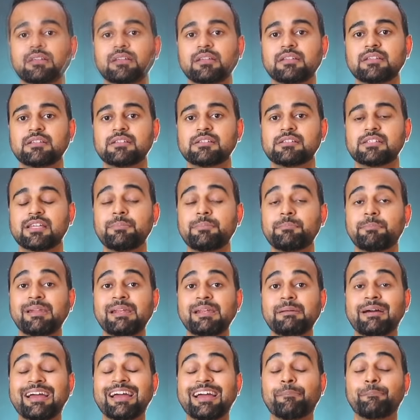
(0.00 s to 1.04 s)
simply
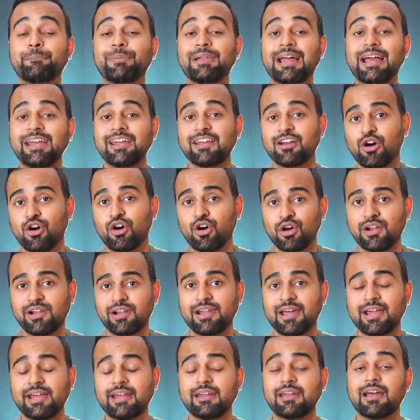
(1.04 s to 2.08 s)
by applying
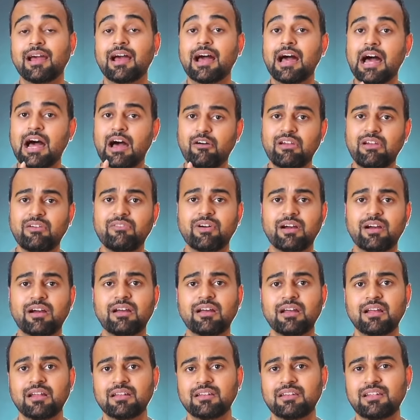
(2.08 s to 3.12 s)
online. However,
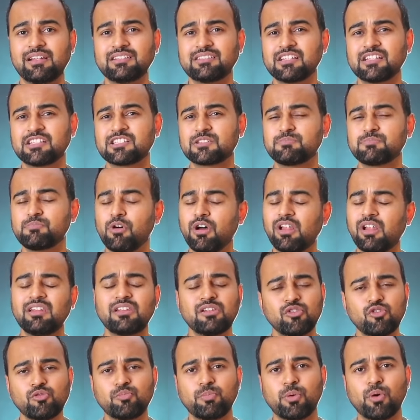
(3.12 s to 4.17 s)
there's a small
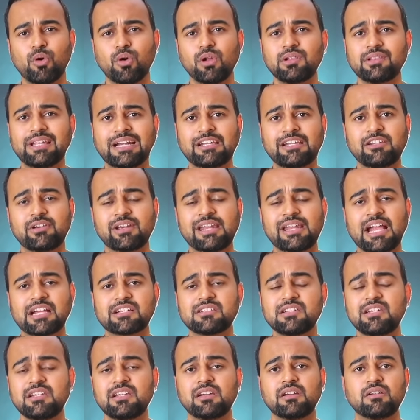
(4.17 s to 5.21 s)
loophole that you can
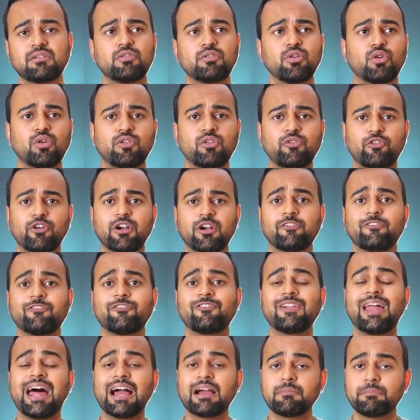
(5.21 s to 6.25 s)
actually go for
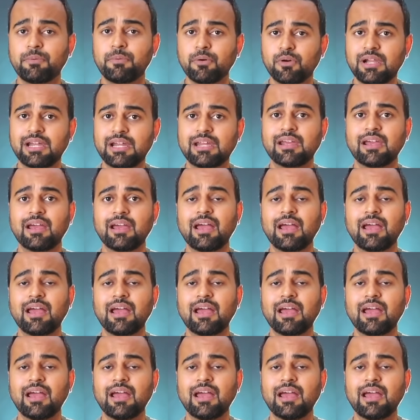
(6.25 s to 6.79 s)
flag pulling,